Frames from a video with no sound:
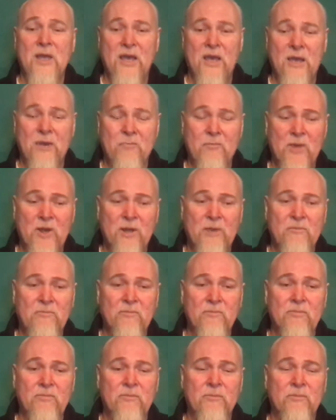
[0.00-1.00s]
And my
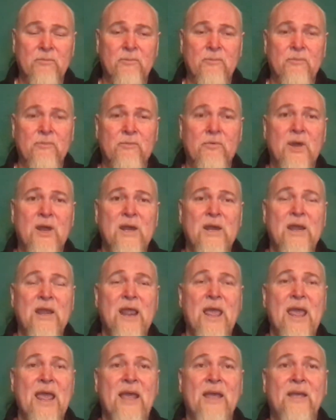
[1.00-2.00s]
right
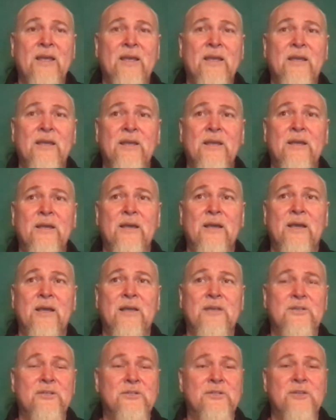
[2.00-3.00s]
leg
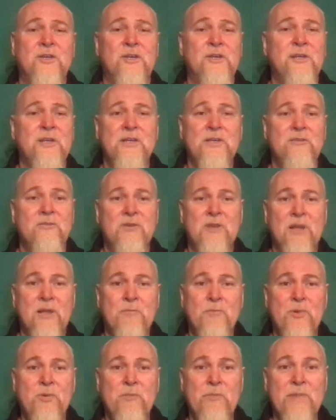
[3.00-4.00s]
had just turned into a
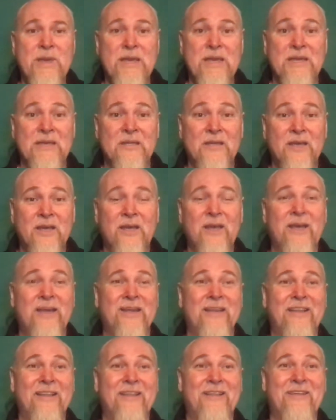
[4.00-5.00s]
lump of meat.
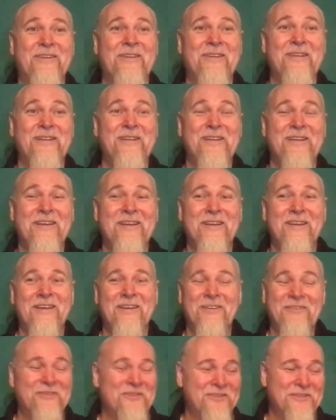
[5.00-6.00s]

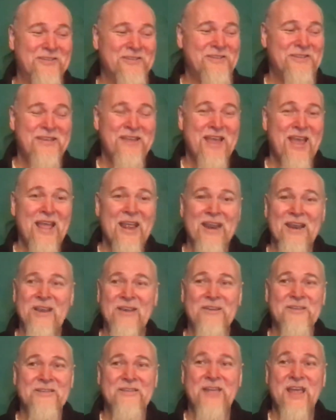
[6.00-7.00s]
It was just dead,
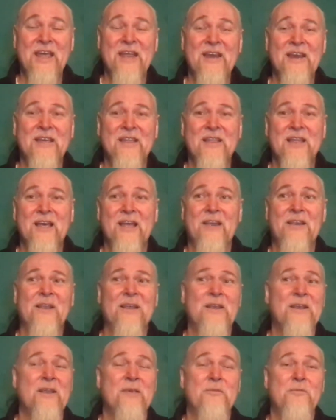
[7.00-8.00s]
and it stayed like that.
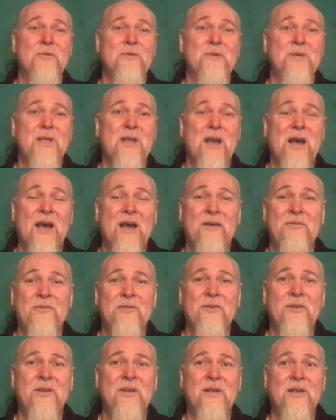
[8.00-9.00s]
And it was
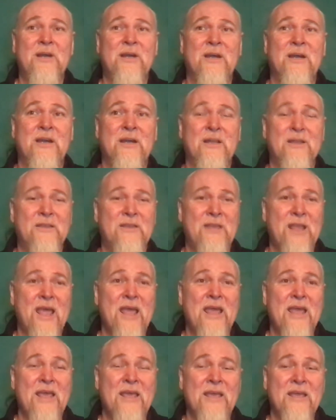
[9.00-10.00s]
after a
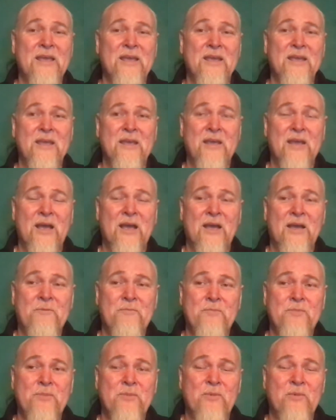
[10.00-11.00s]
day
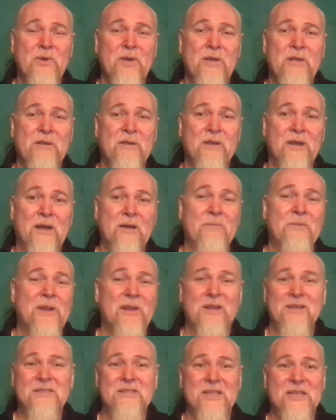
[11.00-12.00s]
where, I mean,
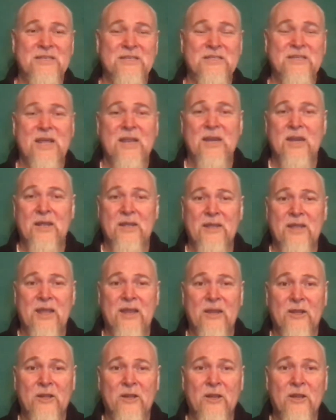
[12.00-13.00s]
I say it stayed like
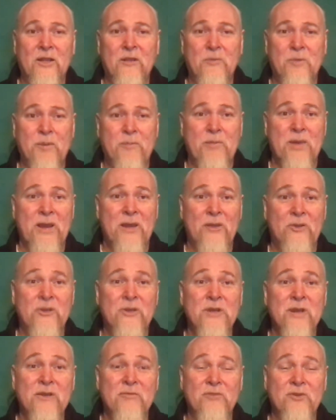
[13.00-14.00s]
that. It got a little bit better, good
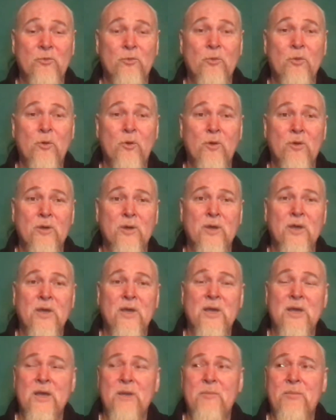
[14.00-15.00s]
enough to walk,
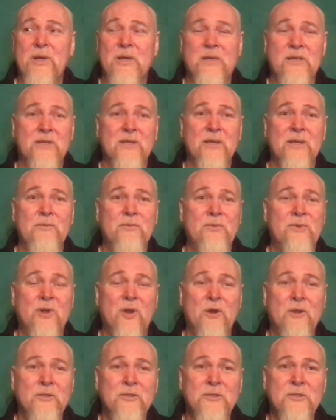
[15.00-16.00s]
but
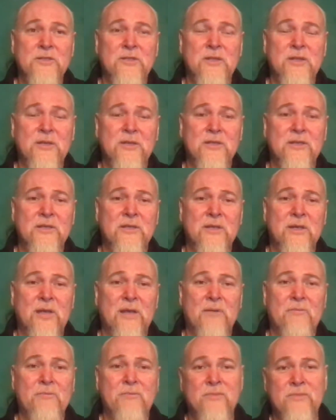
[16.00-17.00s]
constant
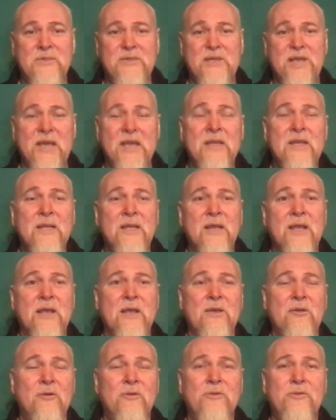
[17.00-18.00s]

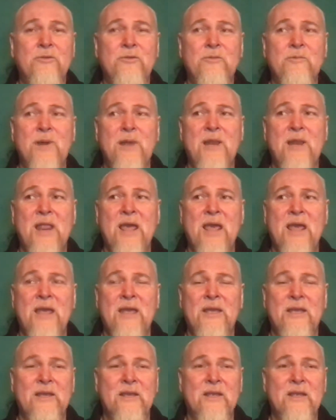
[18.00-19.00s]
tingling all through my
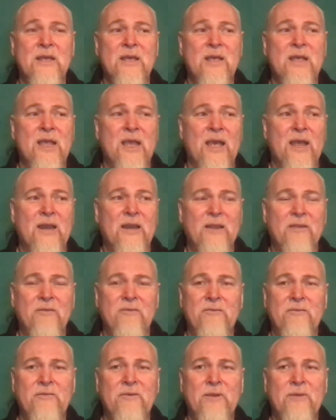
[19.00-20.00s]
leg, and it
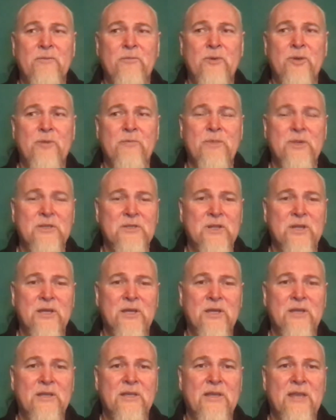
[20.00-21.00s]
felt pretty much
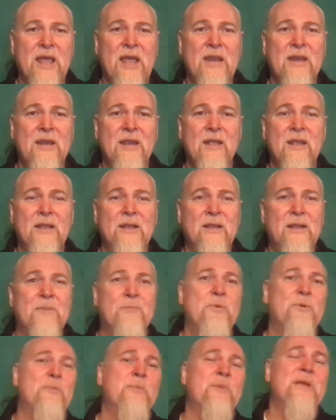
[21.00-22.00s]
like a dead
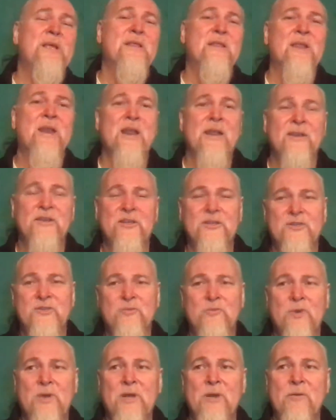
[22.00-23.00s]
lump of meat that I had to
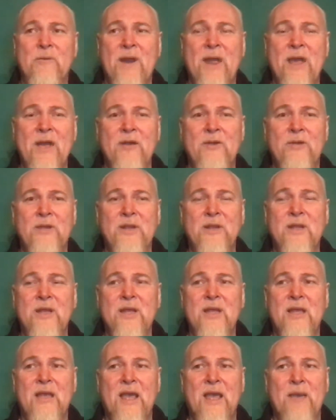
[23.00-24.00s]
swing around,
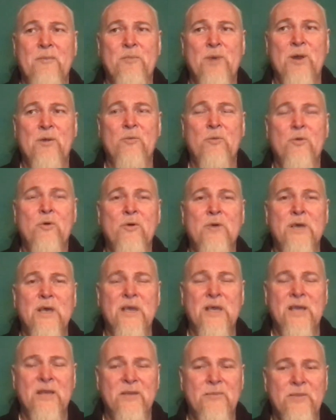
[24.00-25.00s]
and my
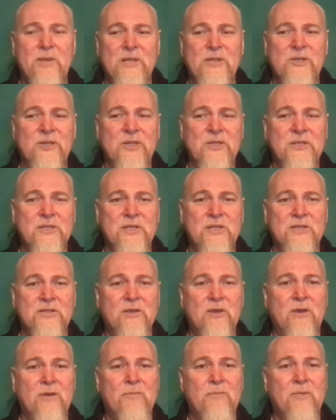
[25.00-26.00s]
walking had to be adjusted
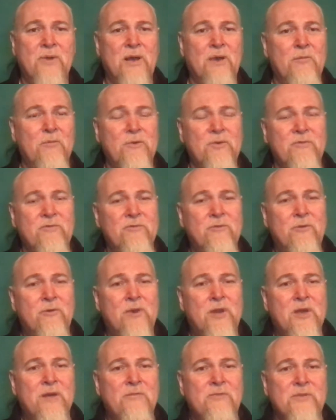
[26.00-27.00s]
so I wouldn't
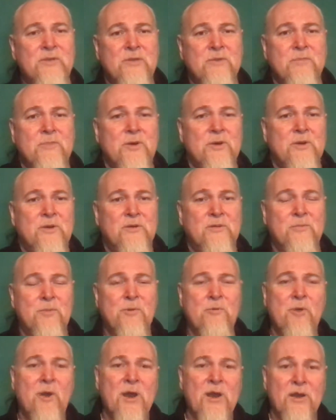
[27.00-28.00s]
fall over to my
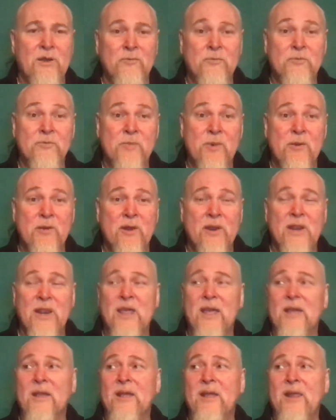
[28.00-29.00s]
right. It was my right
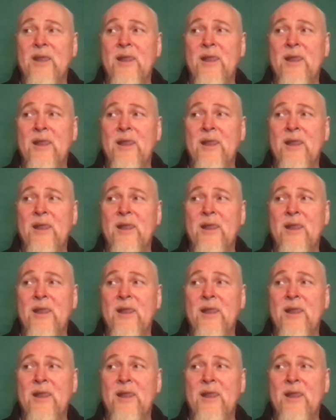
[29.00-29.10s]
leg.